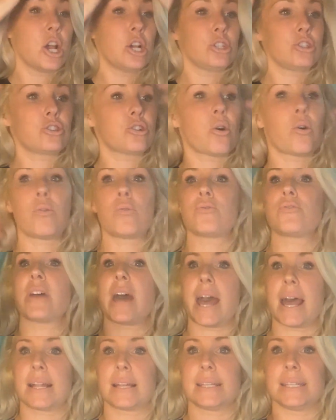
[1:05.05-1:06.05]
So
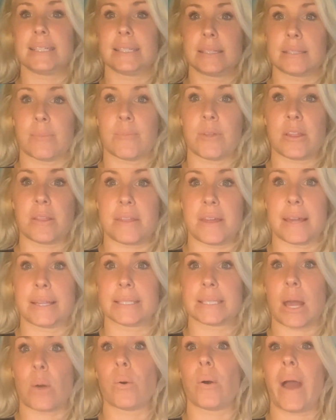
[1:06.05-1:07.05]
that is some of the things
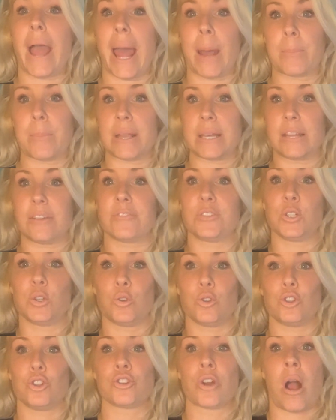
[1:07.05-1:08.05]
that will happen if
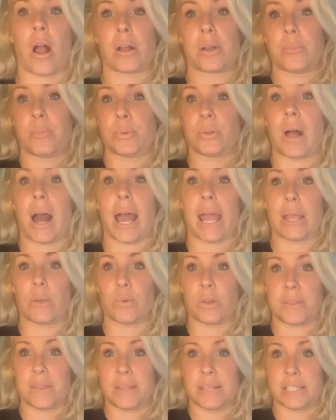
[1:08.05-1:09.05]
you do not comply
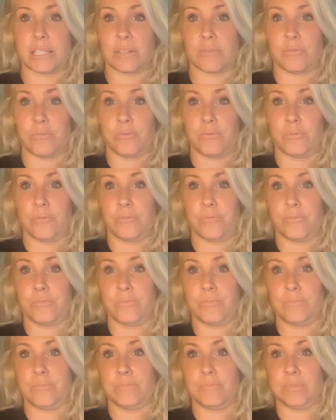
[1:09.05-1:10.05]
with this
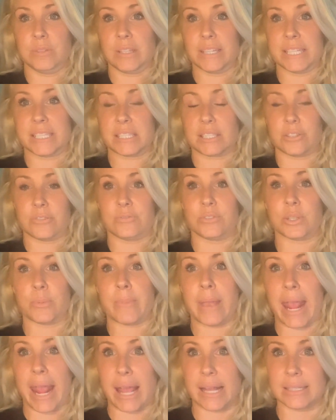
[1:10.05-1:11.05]
list of
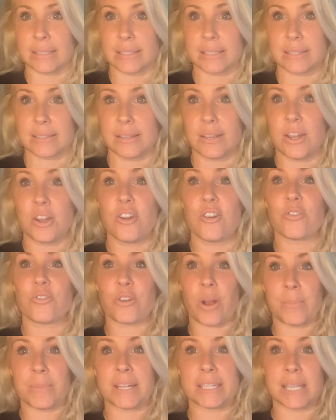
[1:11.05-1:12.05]
demands
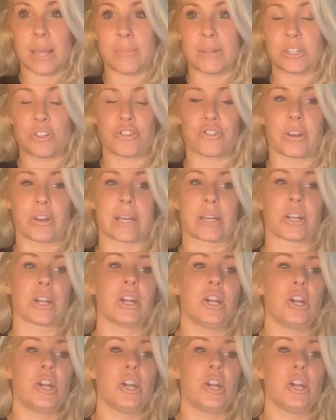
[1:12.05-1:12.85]
from the demonstrator.